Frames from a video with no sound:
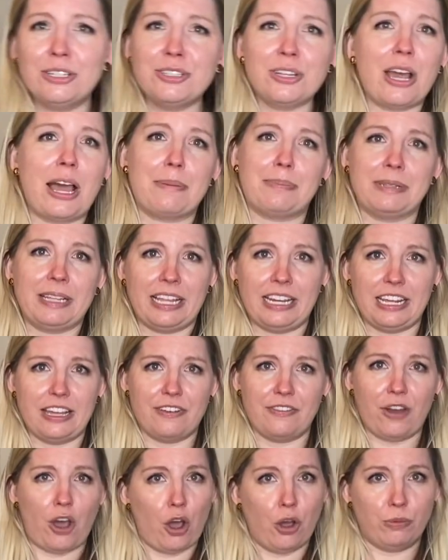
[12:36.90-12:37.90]
got plenty
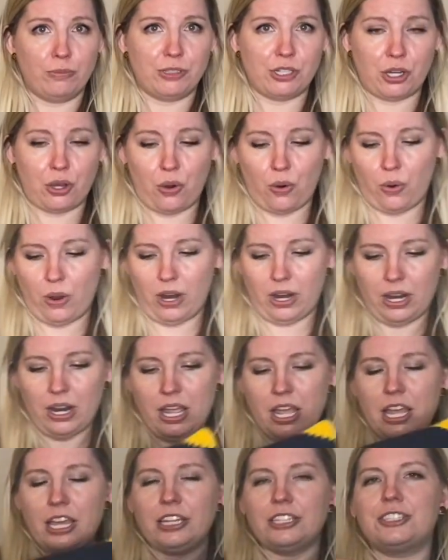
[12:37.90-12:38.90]
of home decor.
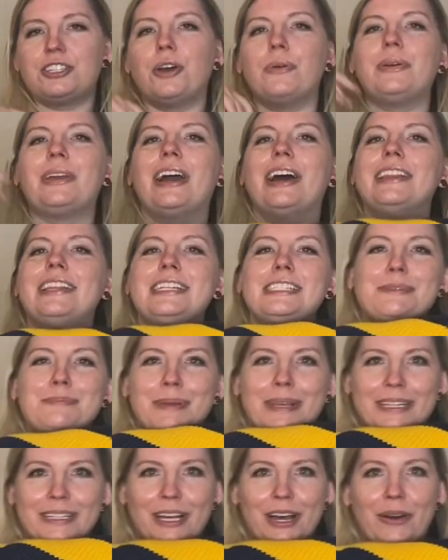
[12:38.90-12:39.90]
So we got this
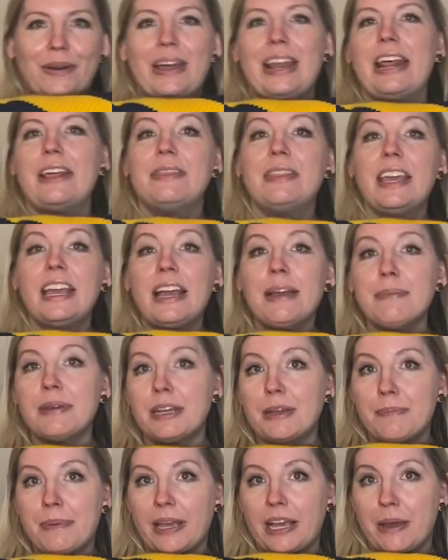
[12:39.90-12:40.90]
pillow, and I think I'm
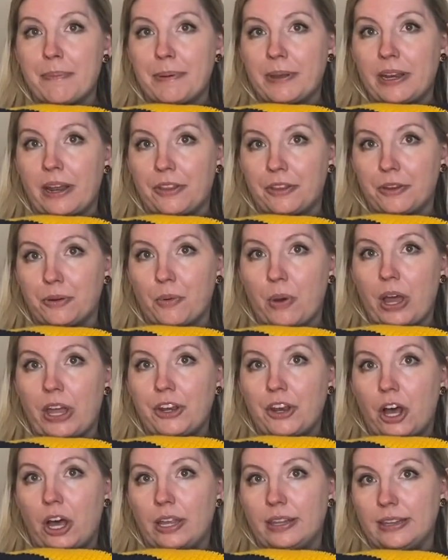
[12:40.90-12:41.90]
gonna pick up another one
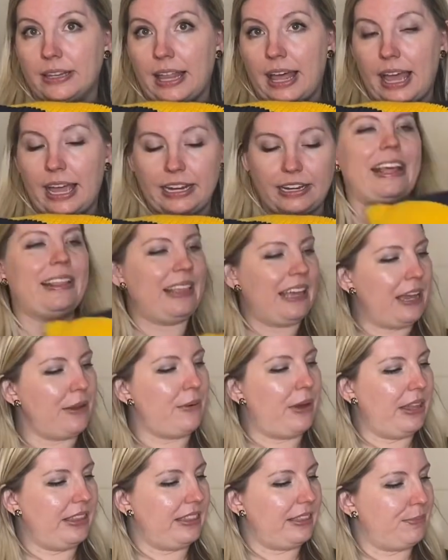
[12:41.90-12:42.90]
online. I think I
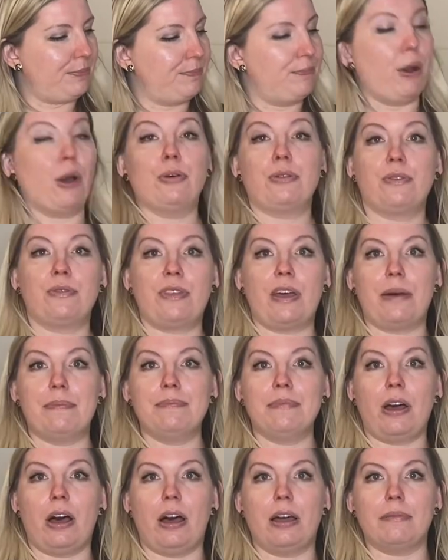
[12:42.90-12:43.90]
want both of
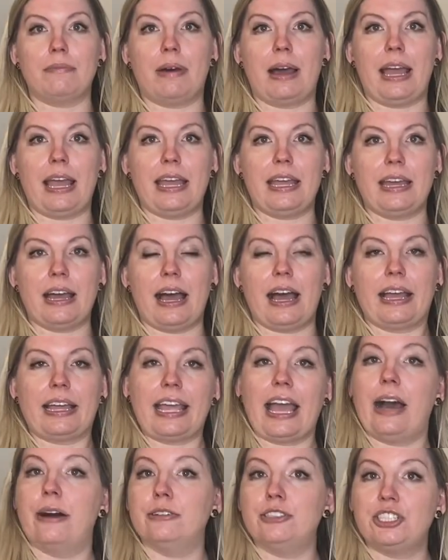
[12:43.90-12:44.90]
them on my
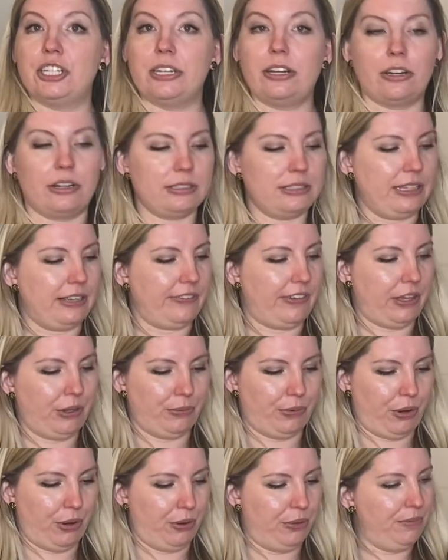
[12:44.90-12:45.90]
couch in our living
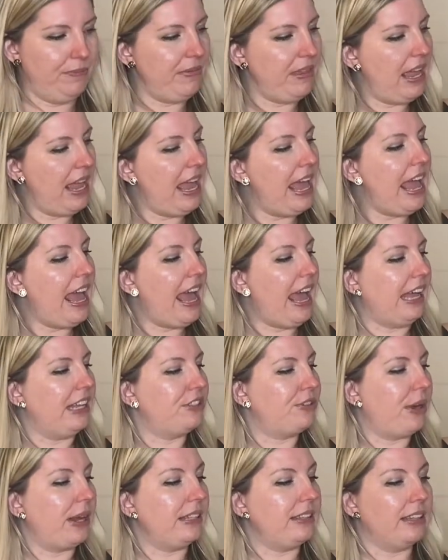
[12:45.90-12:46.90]
room. And
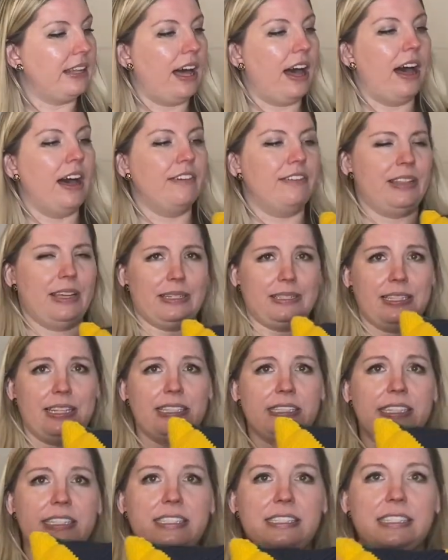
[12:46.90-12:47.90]
so I love this.
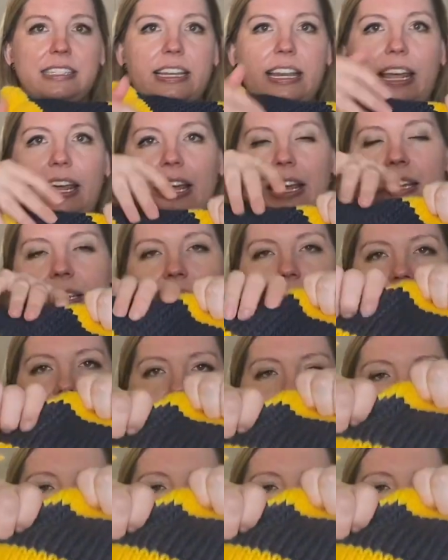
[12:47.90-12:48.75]
This is knit. It's like a